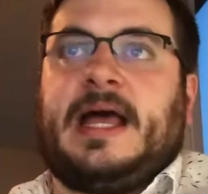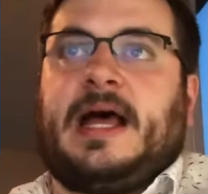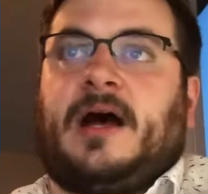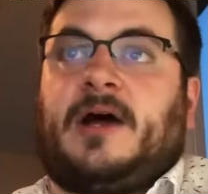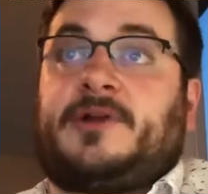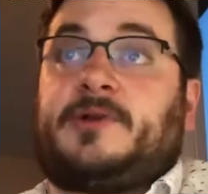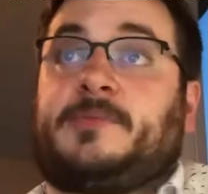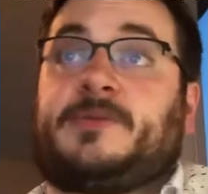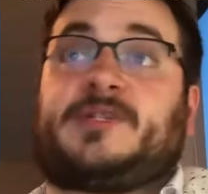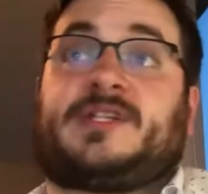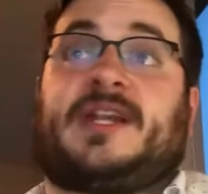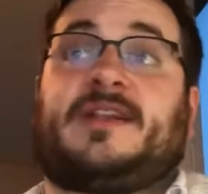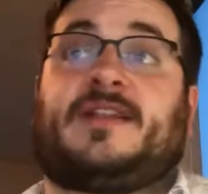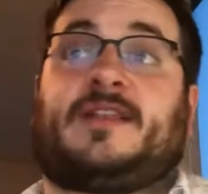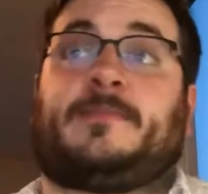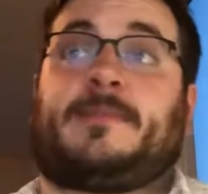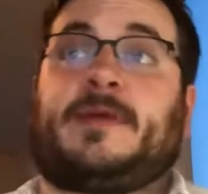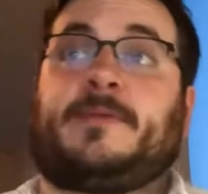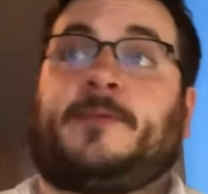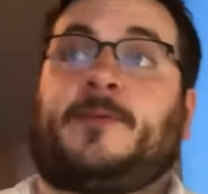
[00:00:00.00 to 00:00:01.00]
100% of
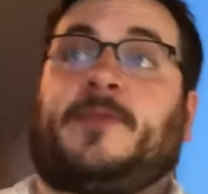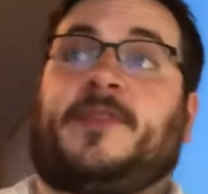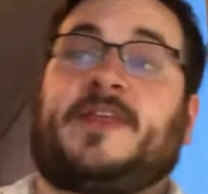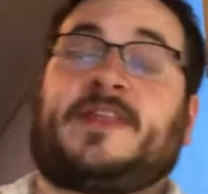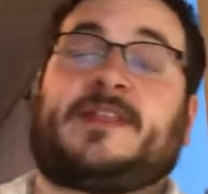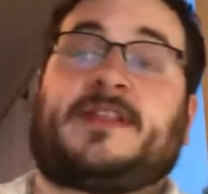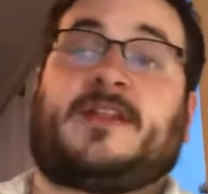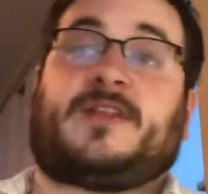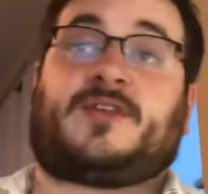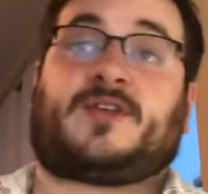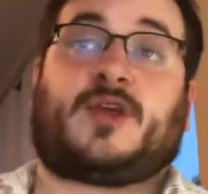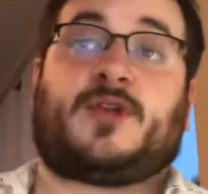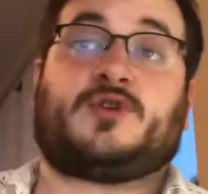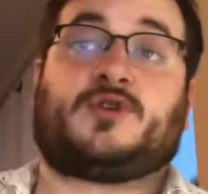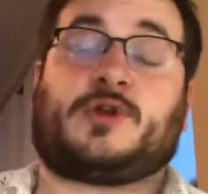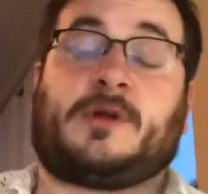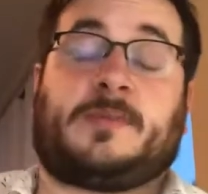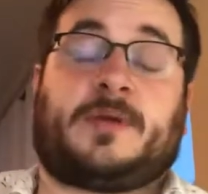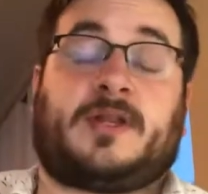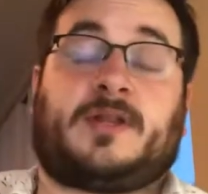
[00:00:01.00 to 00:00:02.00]
the people think that it's
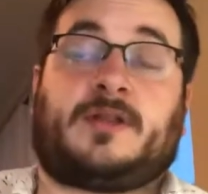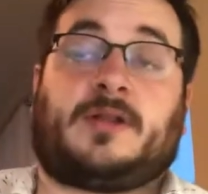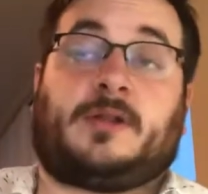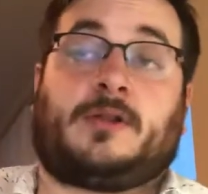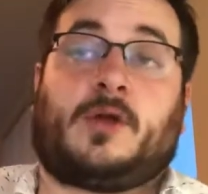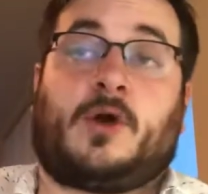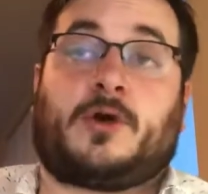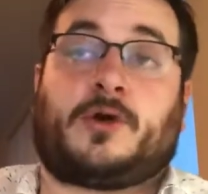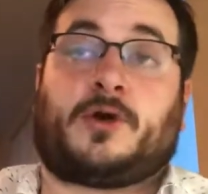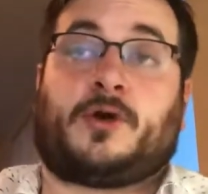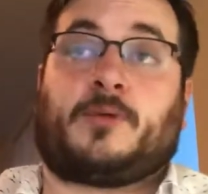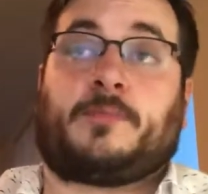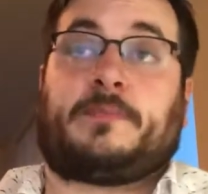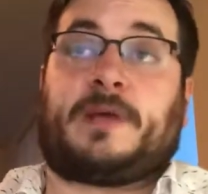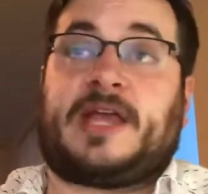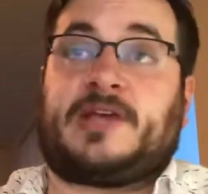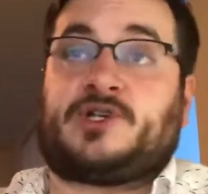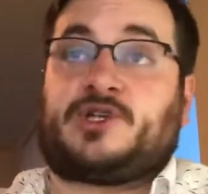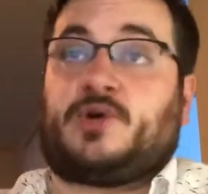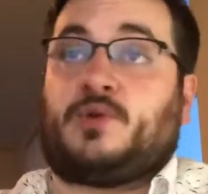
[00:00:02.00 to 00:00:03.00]
contributed to longer
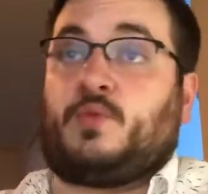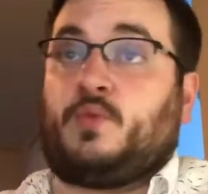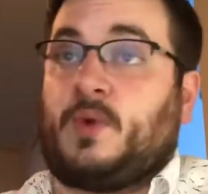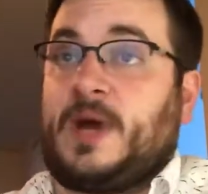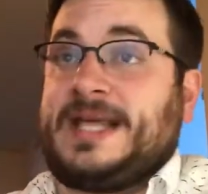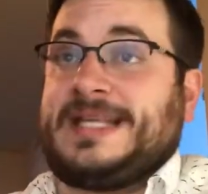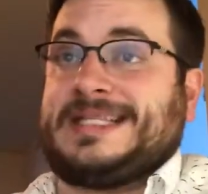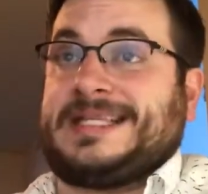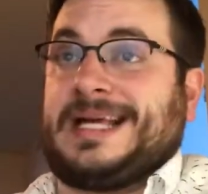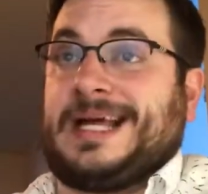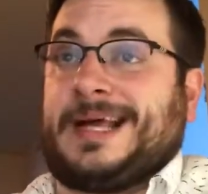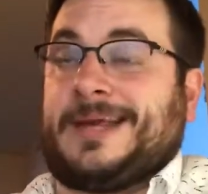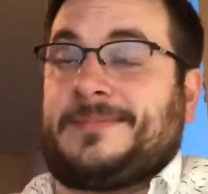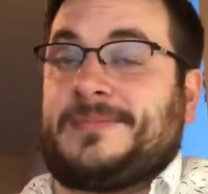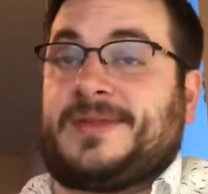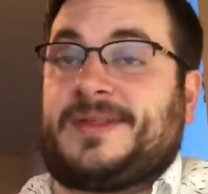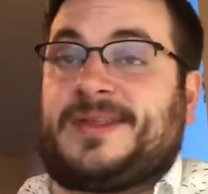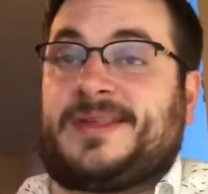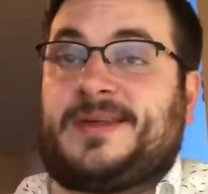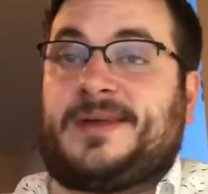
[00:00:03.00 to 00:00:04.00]
patient wait
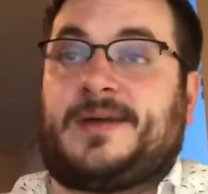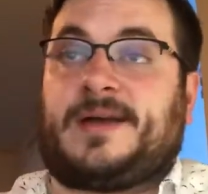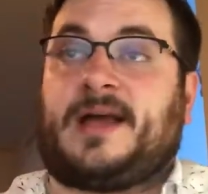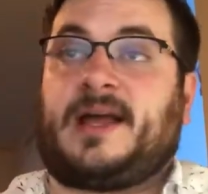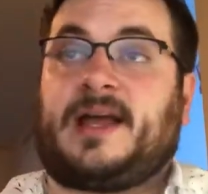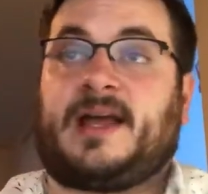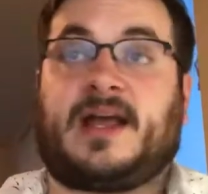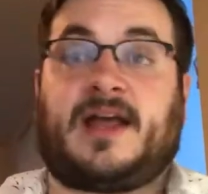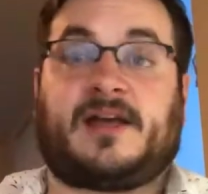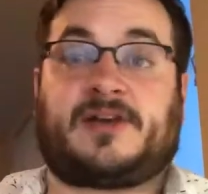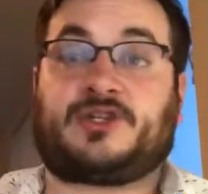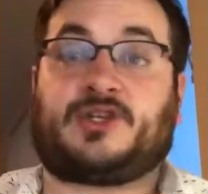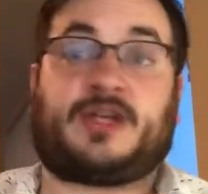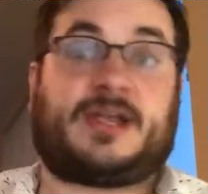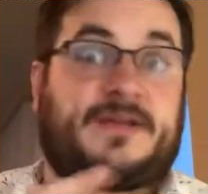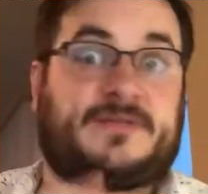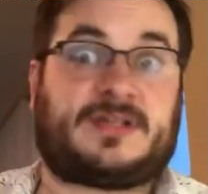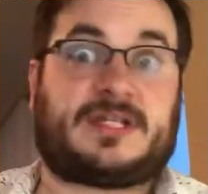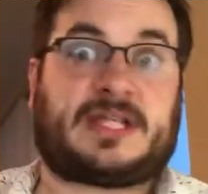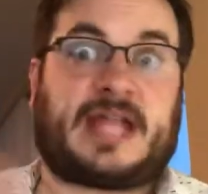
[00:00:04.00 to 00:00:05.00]
times. I
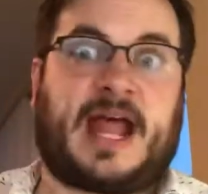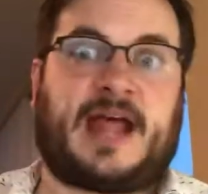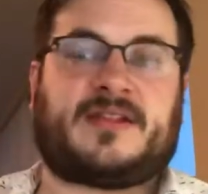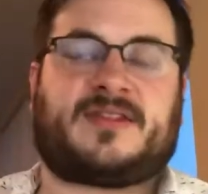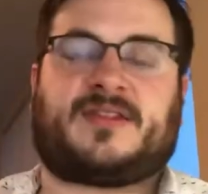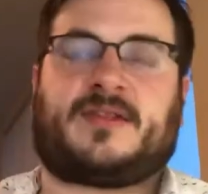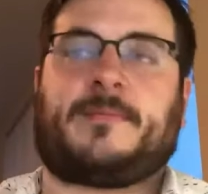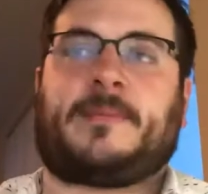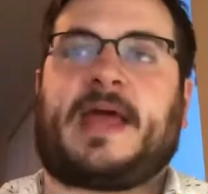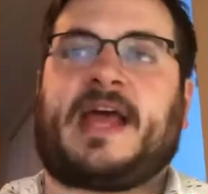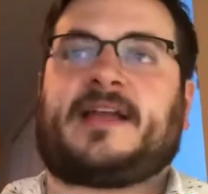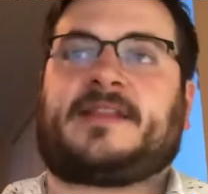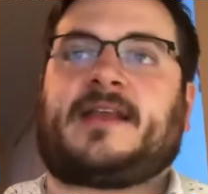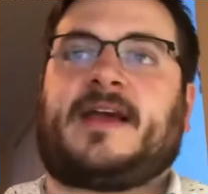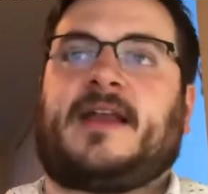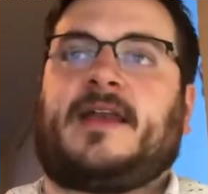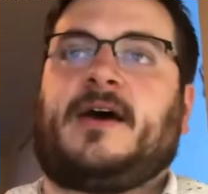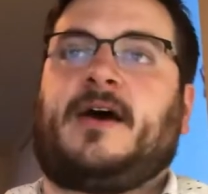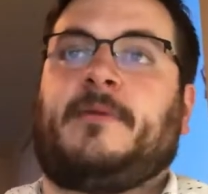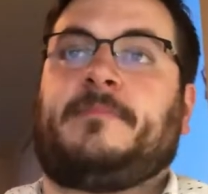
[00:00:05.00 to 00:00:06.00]
actually have stats to back
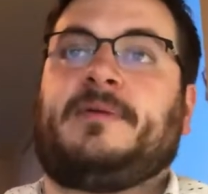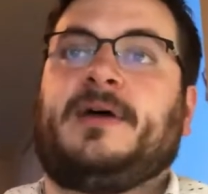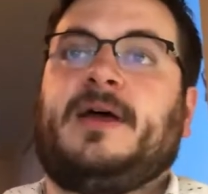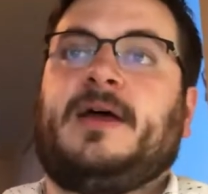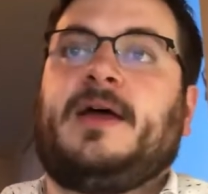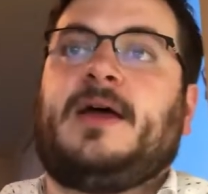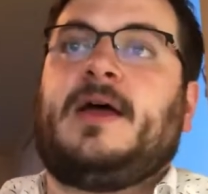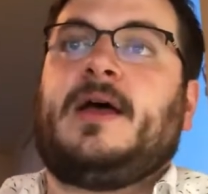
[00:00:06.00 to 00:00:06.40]
that up.